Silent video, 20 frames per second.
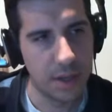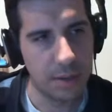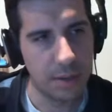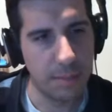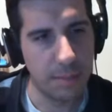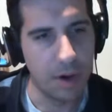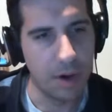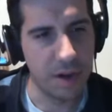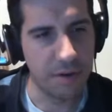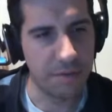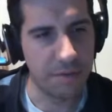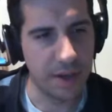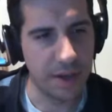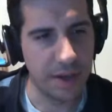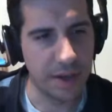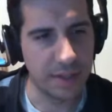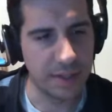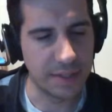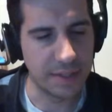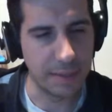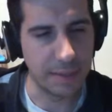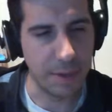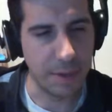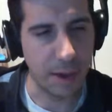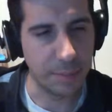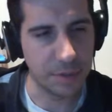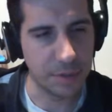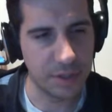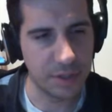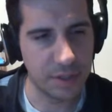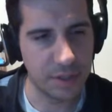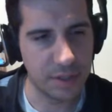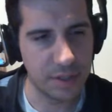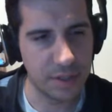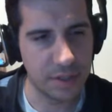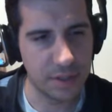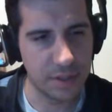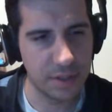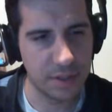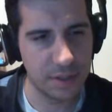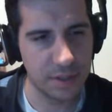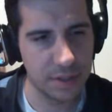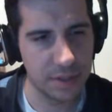modifying the same options.